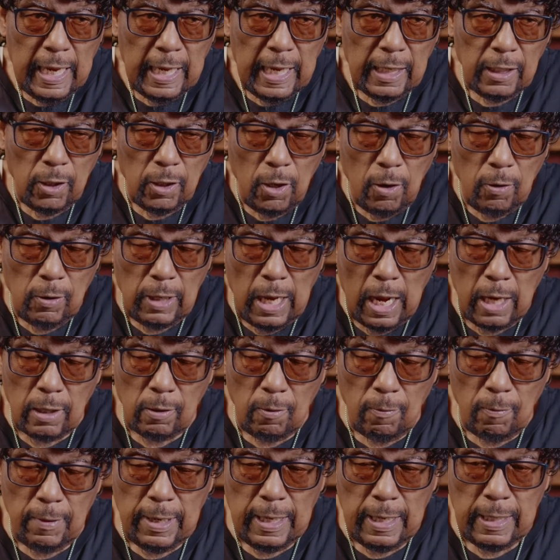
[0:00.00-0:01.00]
Learn how to
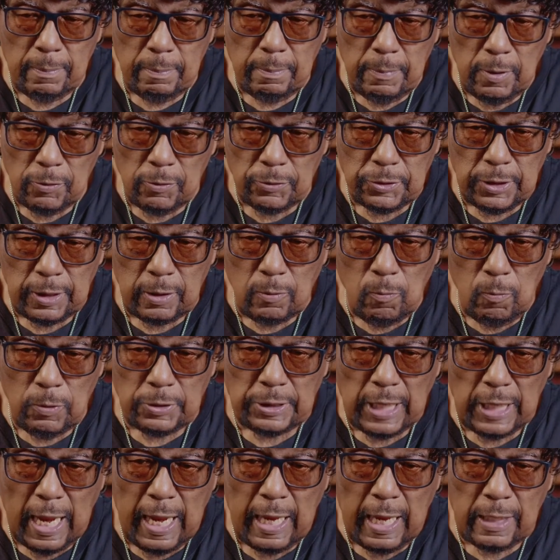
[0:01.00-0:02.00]
read music,
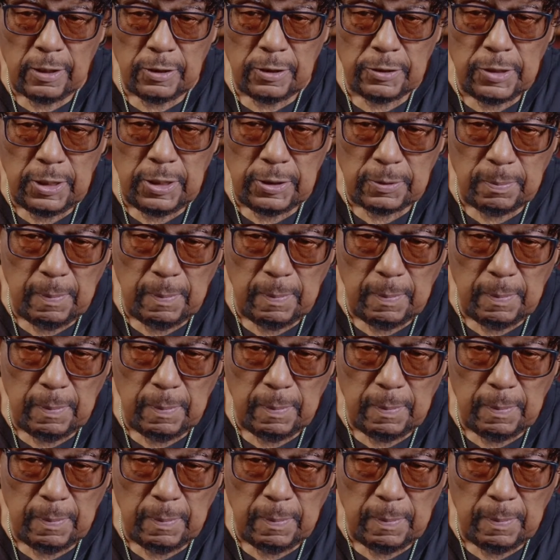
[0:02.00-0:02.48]
which I had to teach